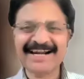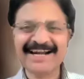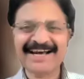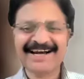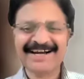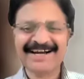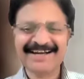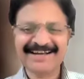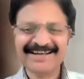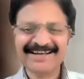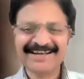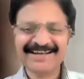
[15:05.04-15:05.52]

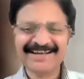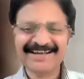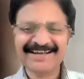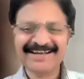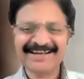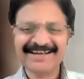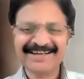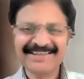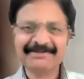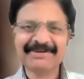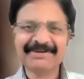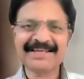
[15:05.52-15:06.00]
Canada.
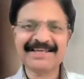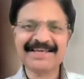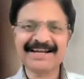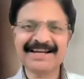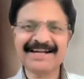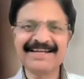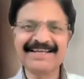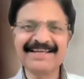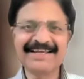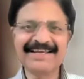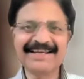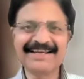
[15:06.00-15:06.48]
They were
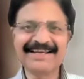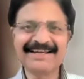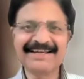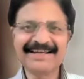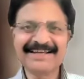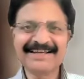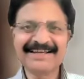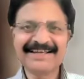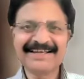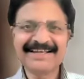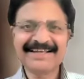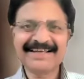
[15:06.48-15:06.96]

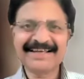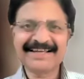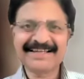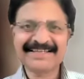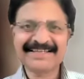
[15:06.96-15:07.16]
Canadian